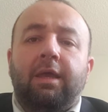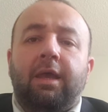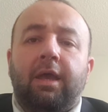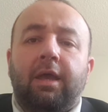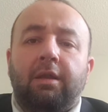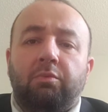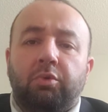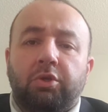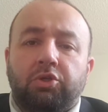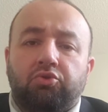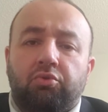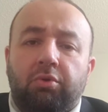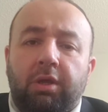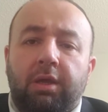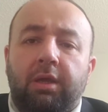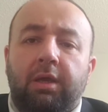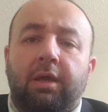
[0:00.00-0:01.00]
and we
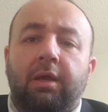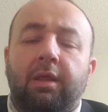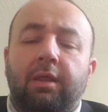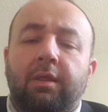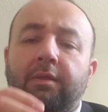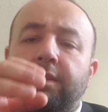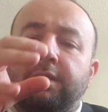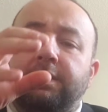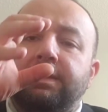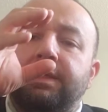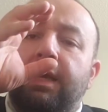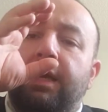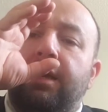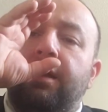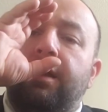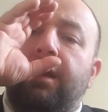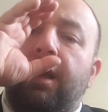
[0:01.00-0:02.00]
drink the
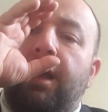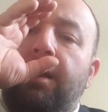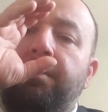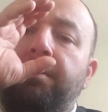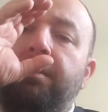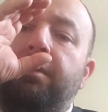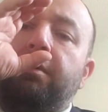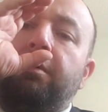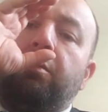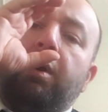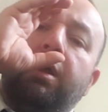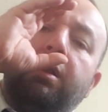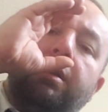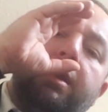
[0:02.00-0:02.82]
second cup while